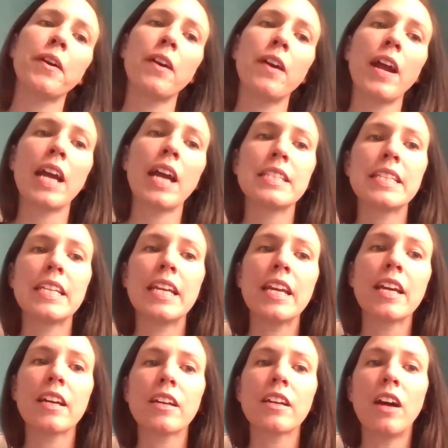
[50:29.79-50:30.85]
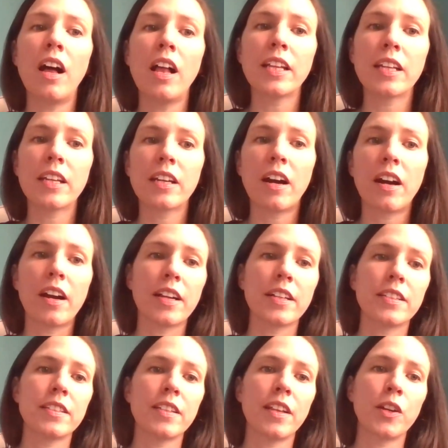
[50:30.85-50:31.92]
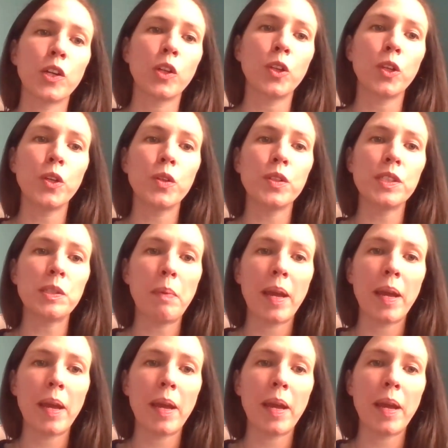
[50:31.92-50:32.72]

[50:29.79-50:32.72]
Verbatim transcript: there are antique calling cards that are glued to